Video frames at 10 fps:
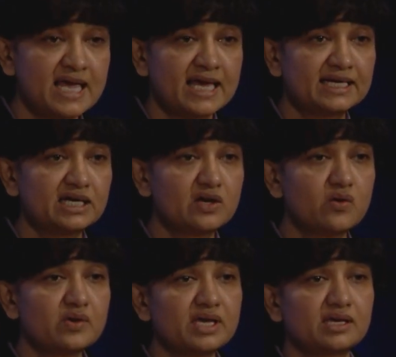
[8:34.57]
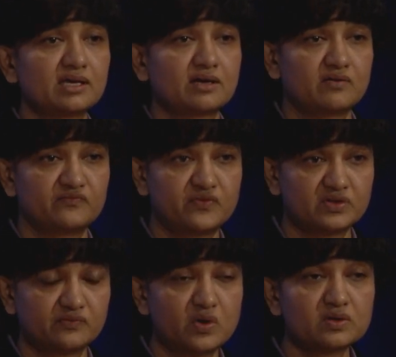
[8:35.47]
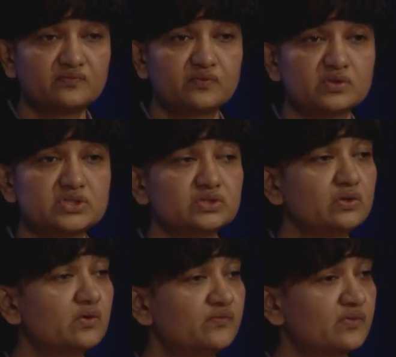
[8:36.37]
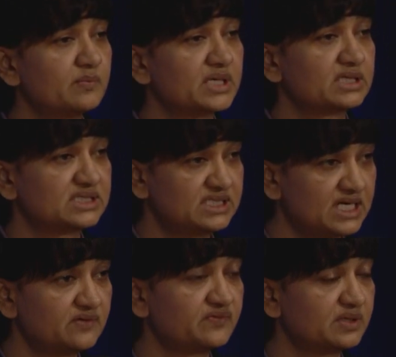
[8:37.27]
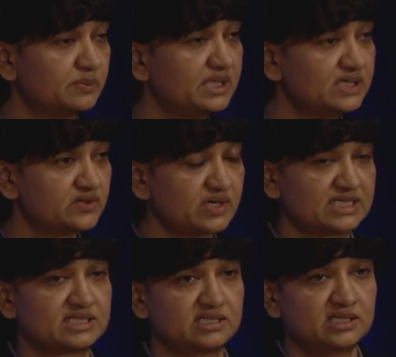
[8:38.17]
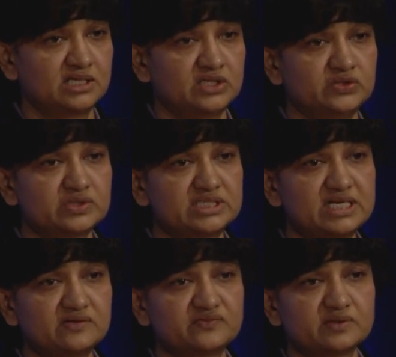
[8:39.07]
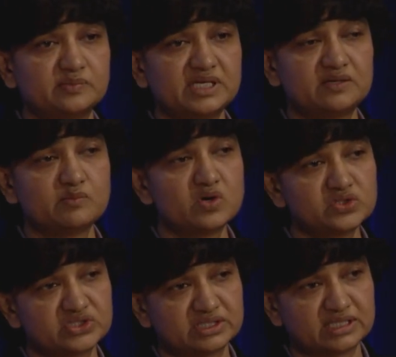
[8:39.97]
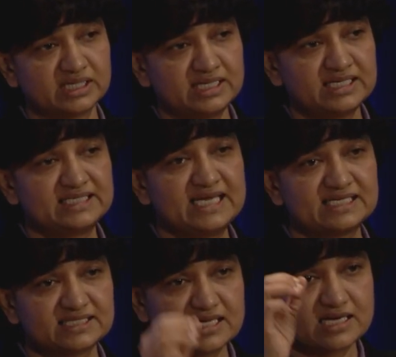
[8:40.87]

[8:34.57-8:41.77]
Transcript: And in going for the vocal folds to go from a state of complete rest to a state of complete motion takes